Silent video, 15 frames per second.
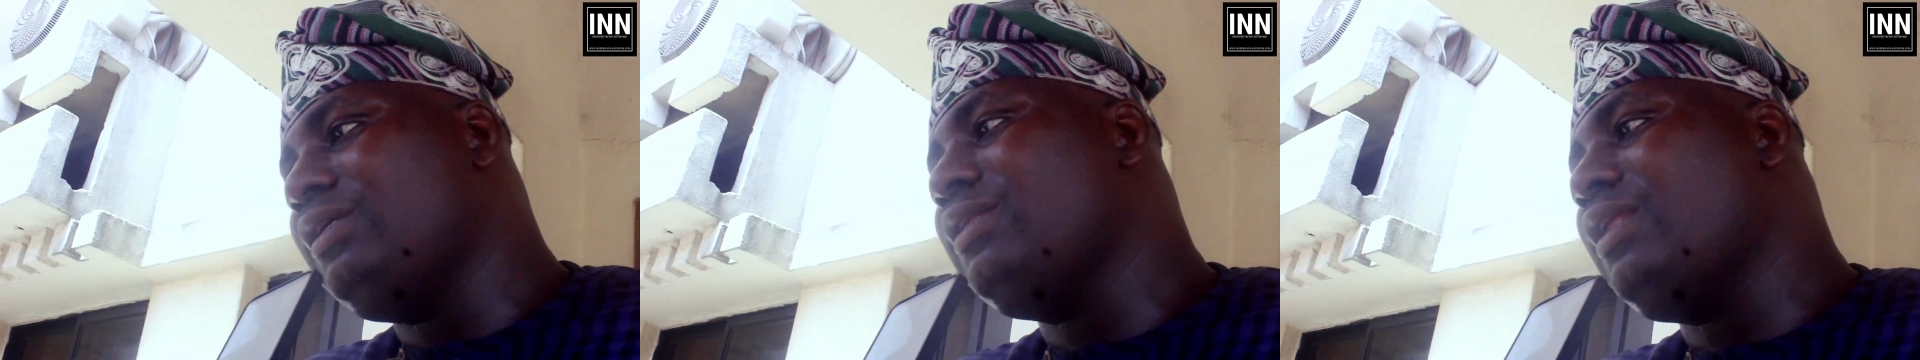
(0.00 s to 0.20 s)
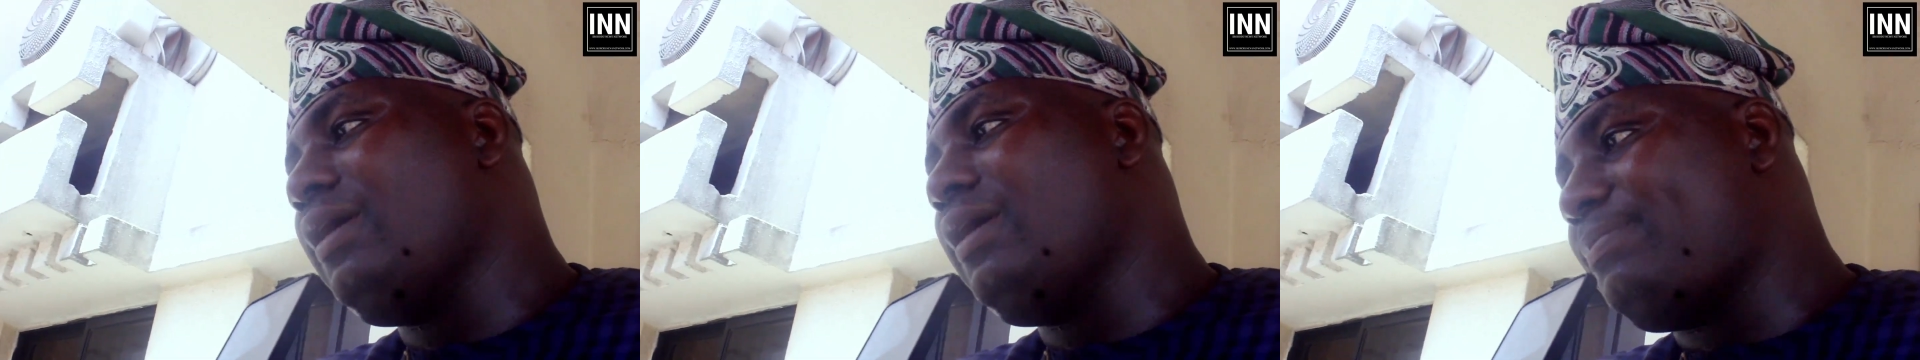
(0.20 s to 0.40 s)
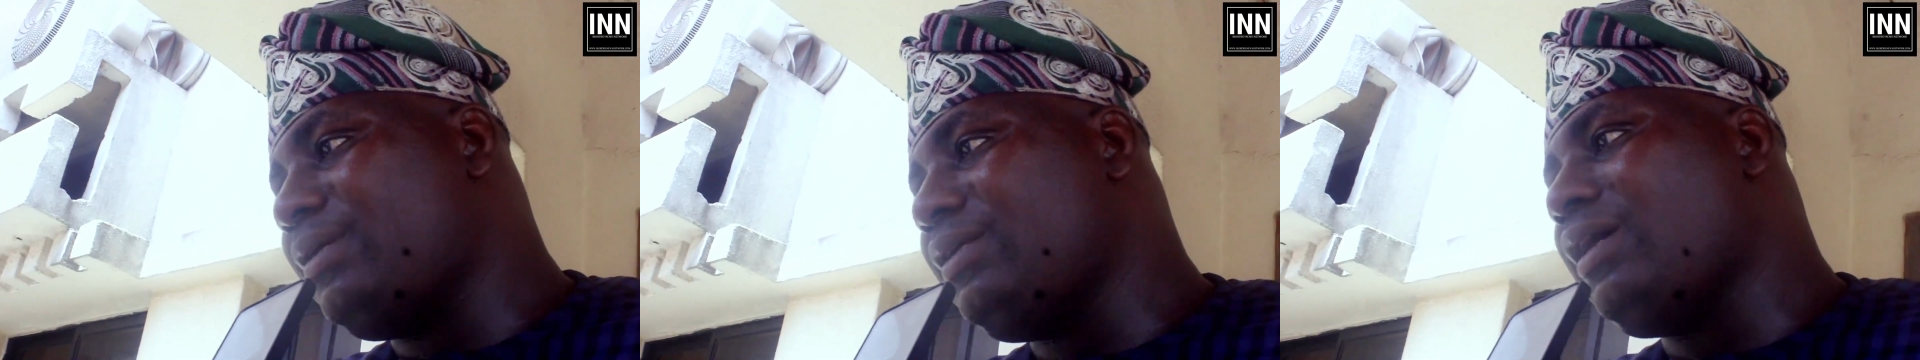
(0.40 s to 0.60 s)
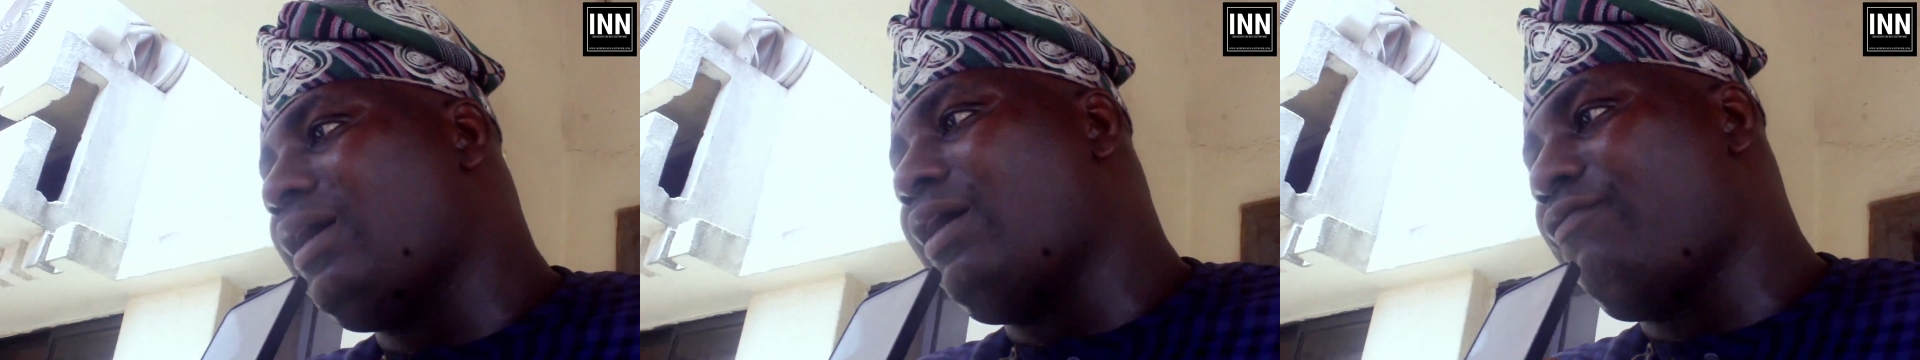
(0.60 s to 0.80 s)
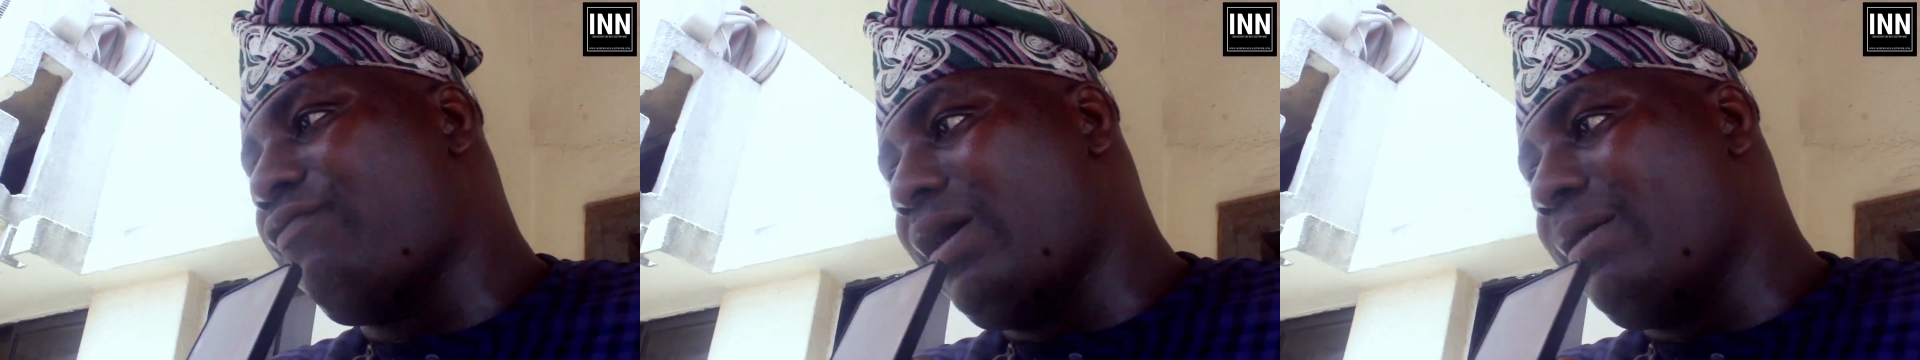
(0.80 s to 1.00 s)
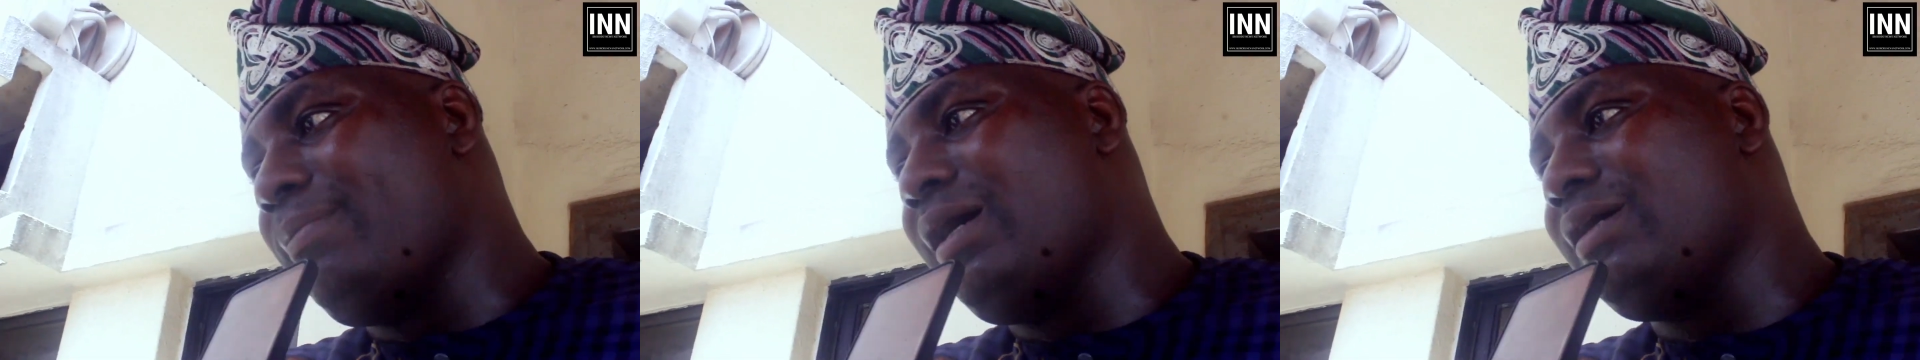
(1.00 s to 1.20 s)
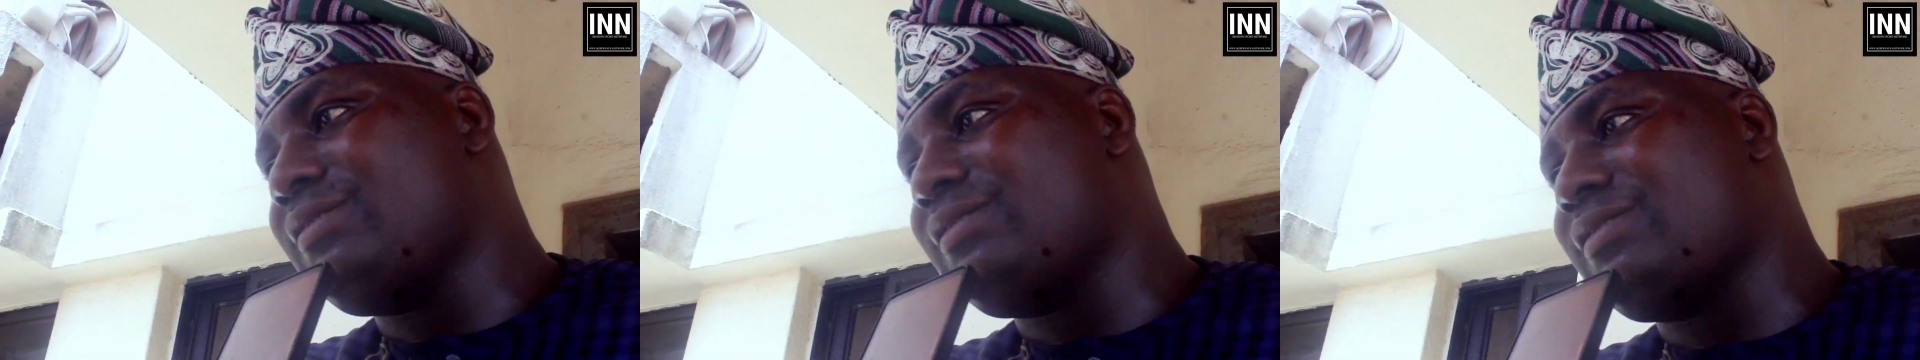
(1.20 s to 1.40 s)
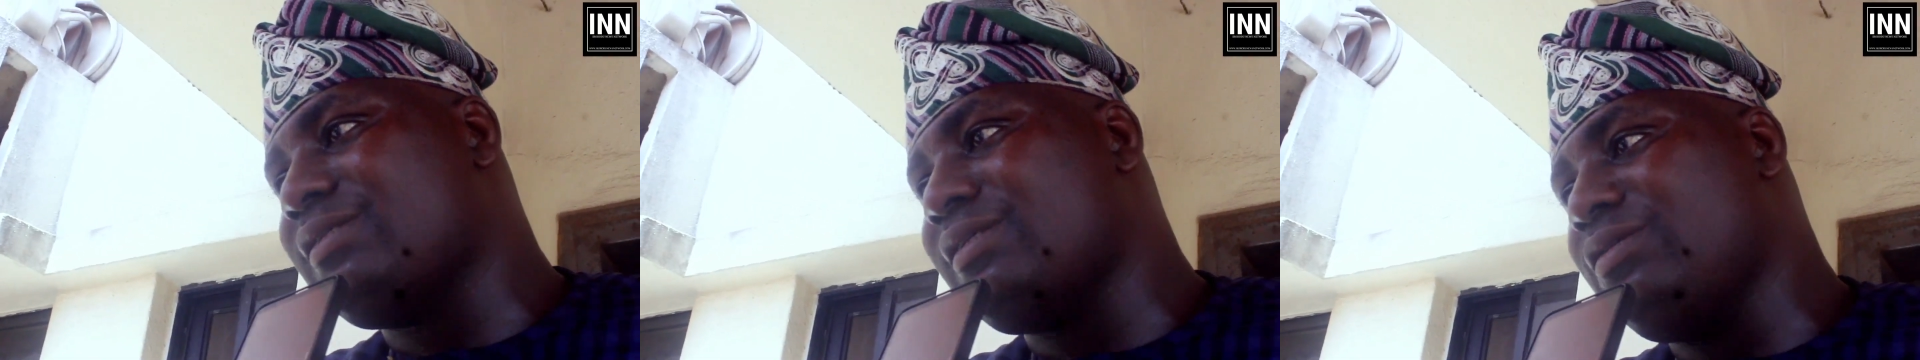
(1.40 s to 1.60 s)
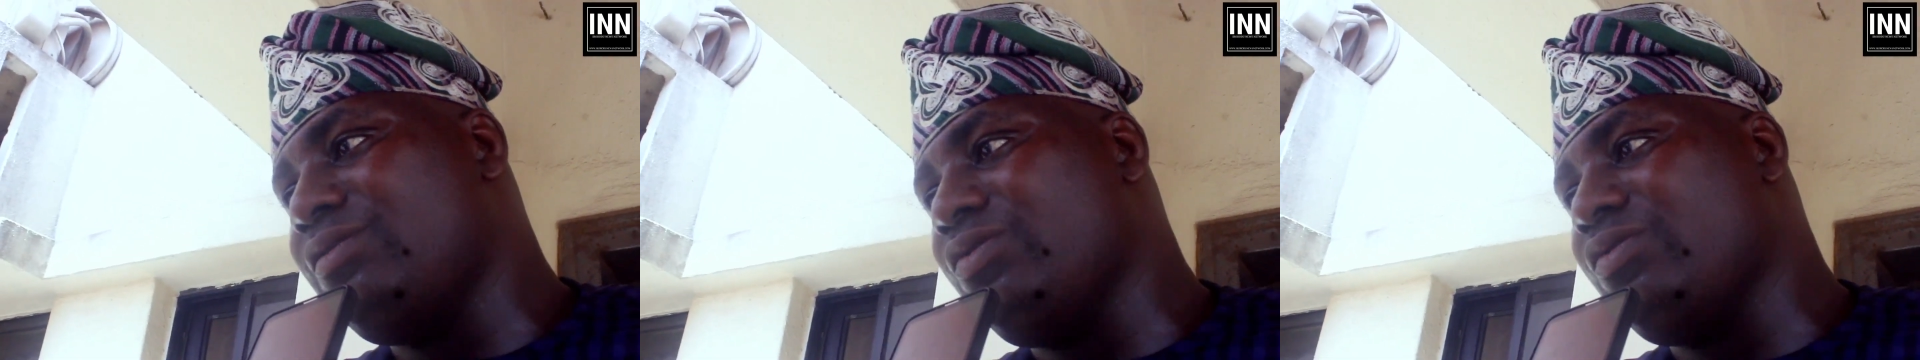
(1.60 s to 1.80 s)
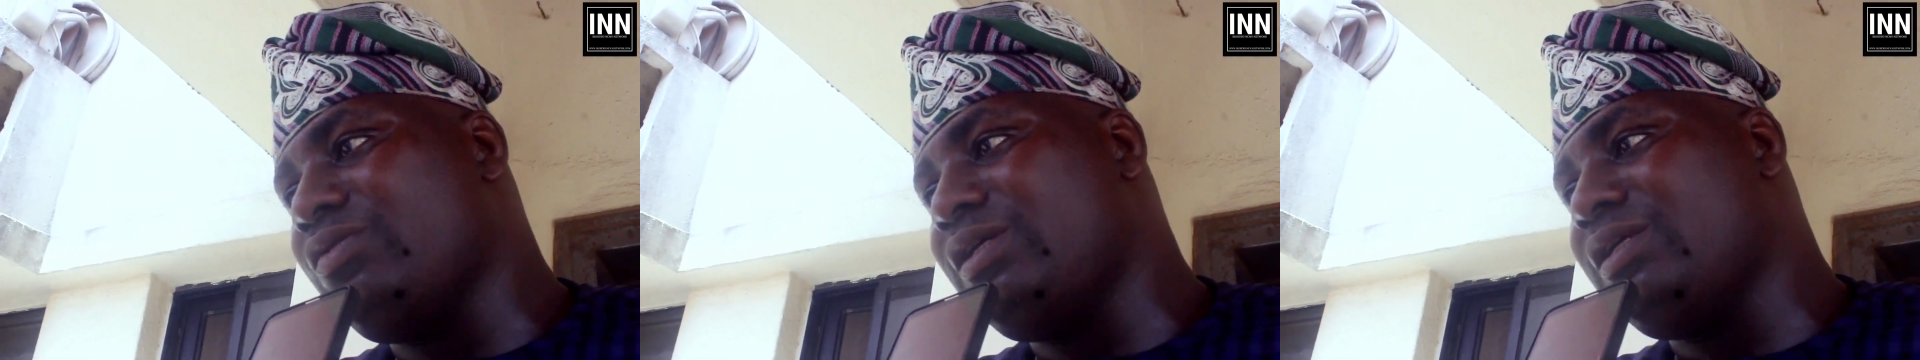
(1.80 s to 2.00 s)
in helping our farmers, you
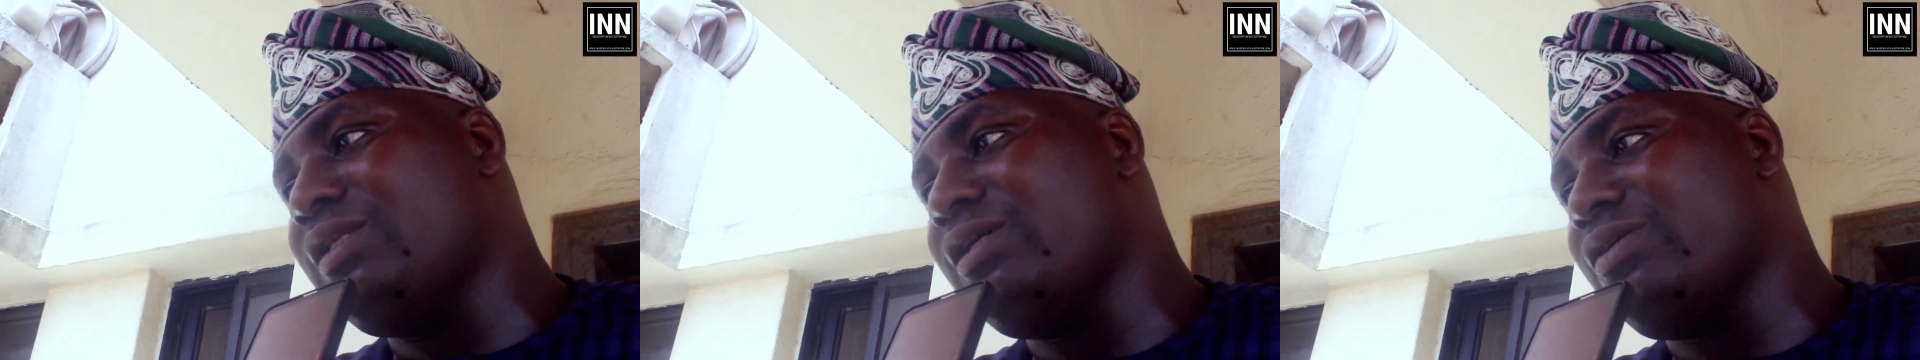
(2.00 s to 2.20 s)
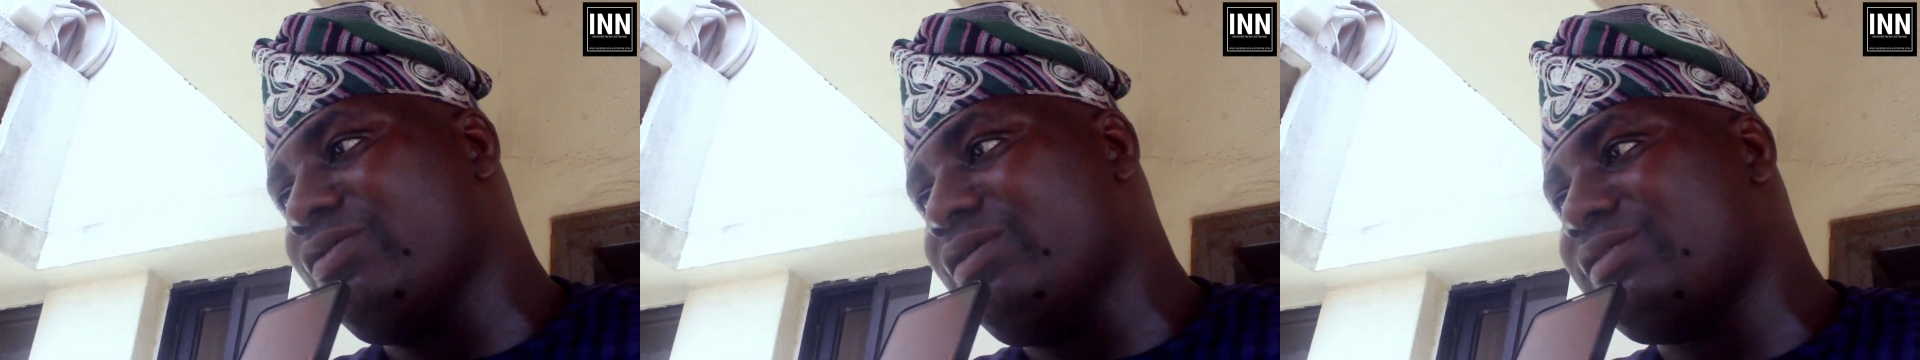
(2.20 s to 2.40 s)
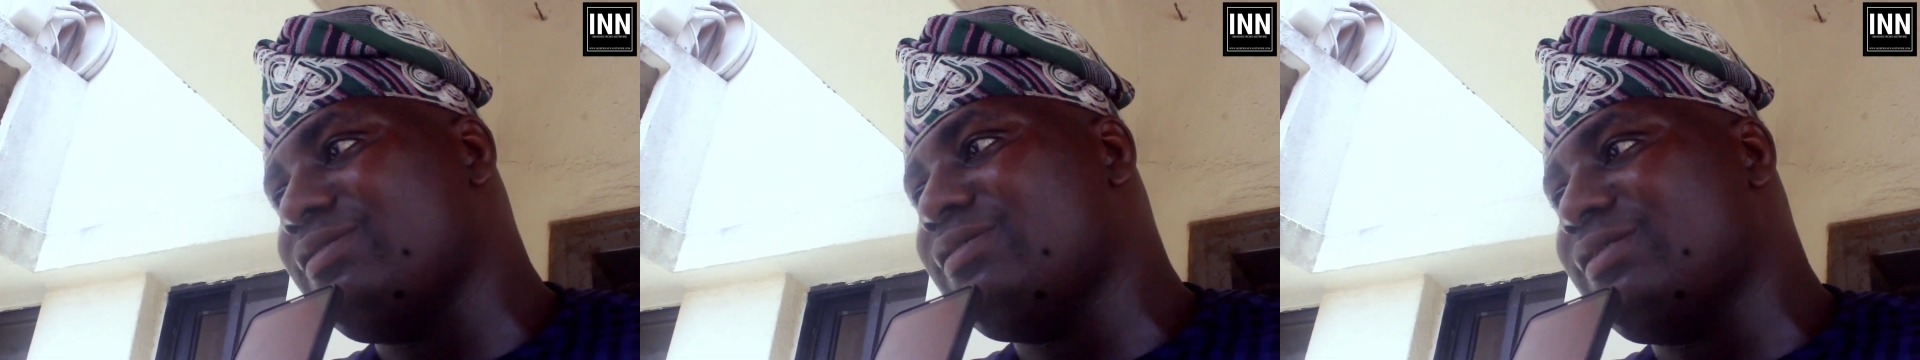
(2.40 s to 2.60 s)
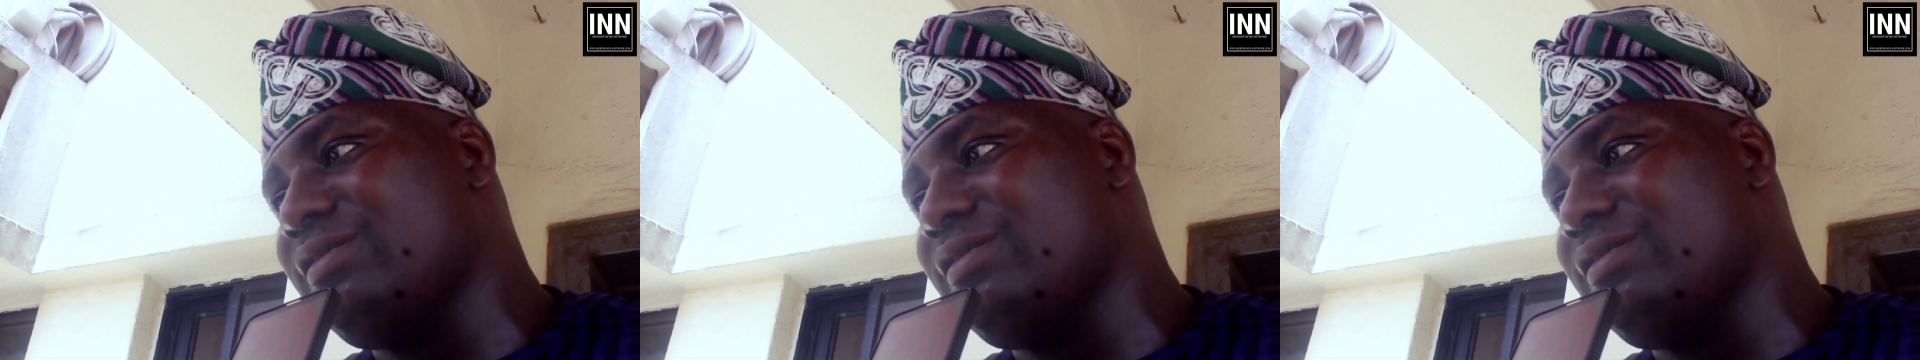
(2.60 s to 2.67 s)
know, in Lagos